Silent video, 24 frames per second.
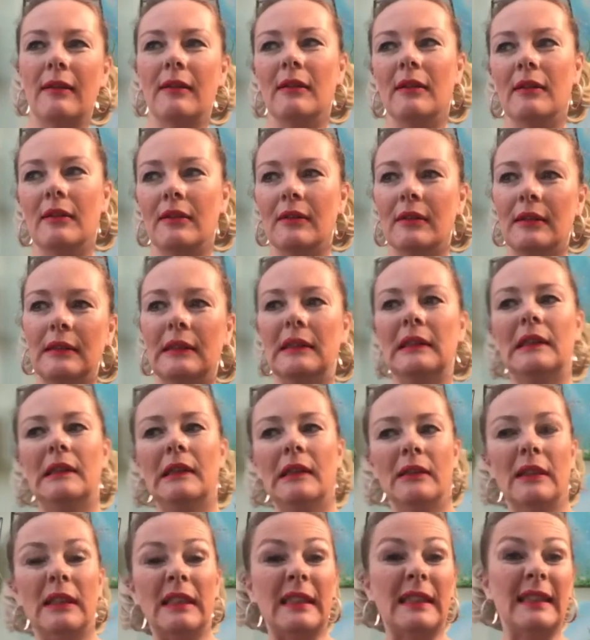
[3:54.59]
oh,
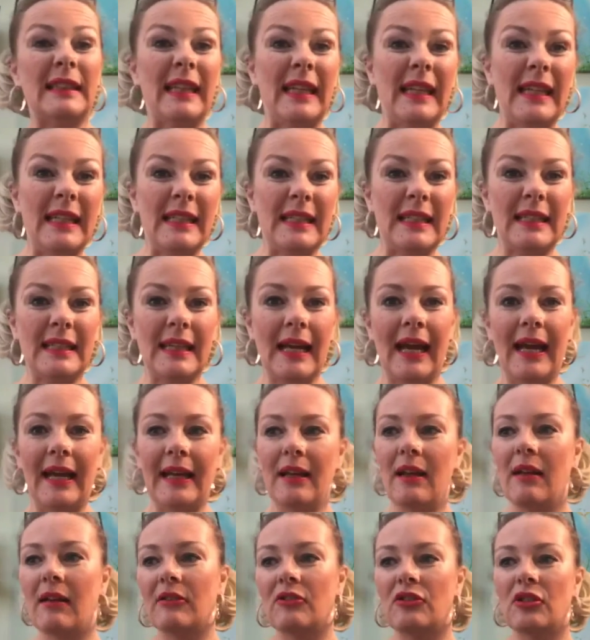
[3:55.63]
I'm going to stay in today,
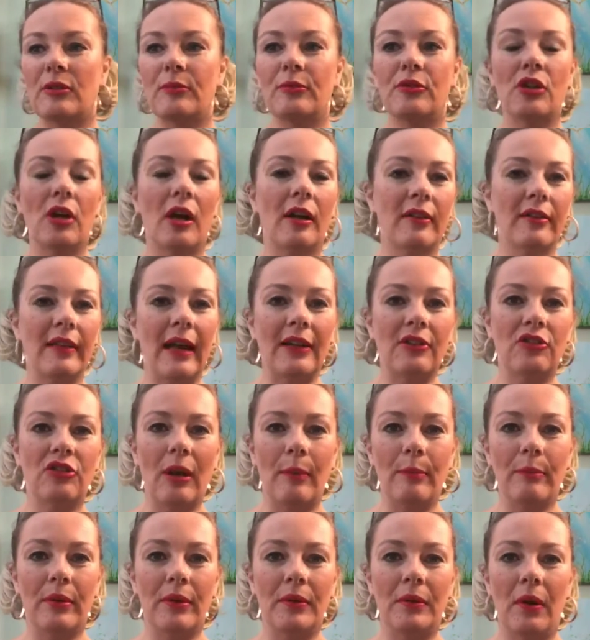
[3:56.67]
I'll just chuck that
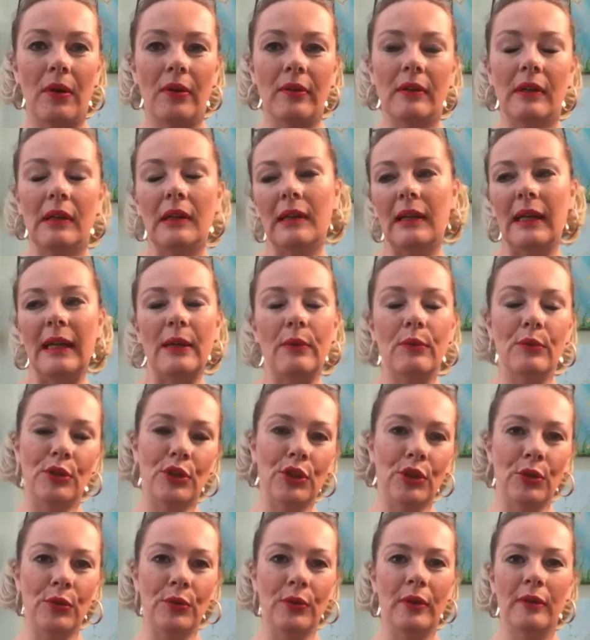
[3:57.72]
jumper on, it would
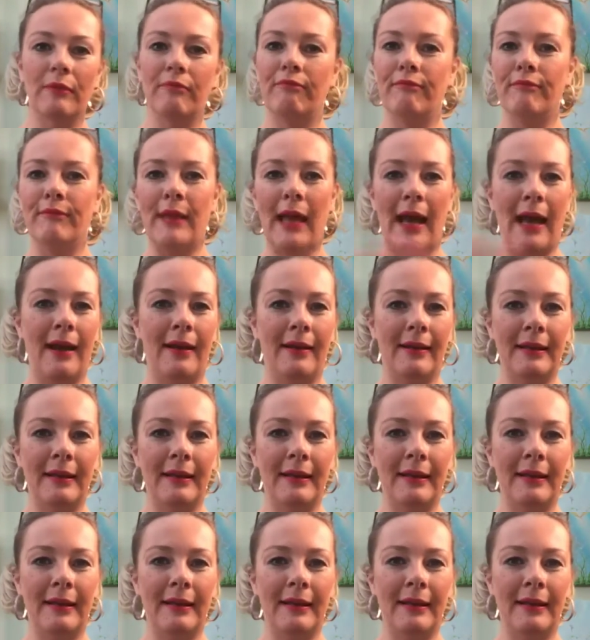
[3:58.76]
do. Nah.